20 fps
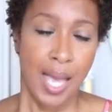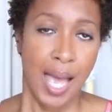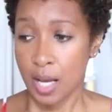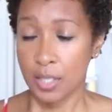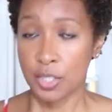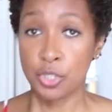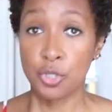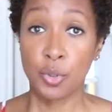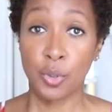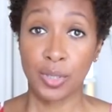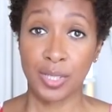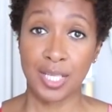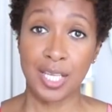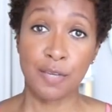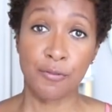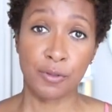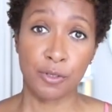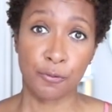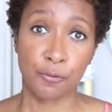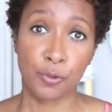Uh, you can
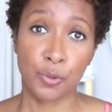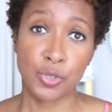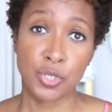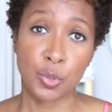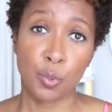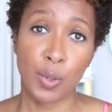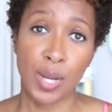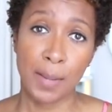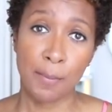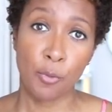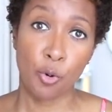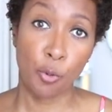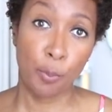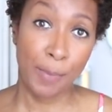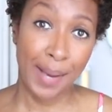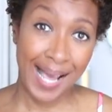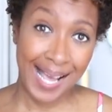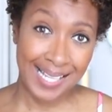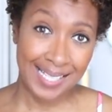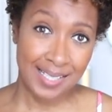even afford to wear more
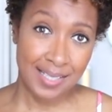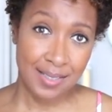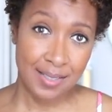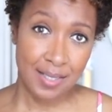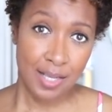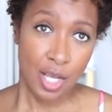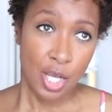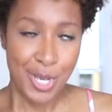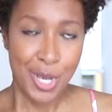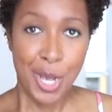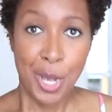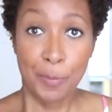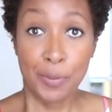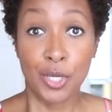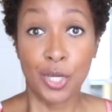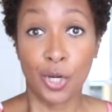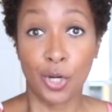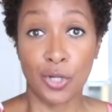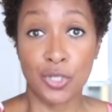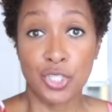patterns
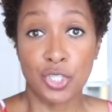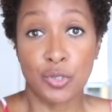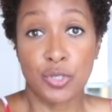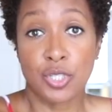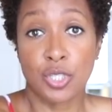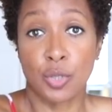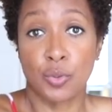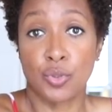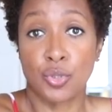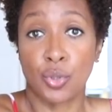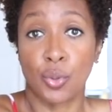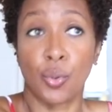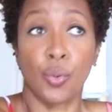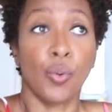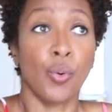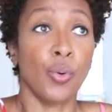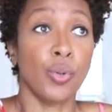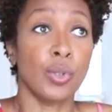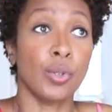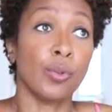because you're so
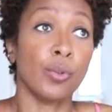tall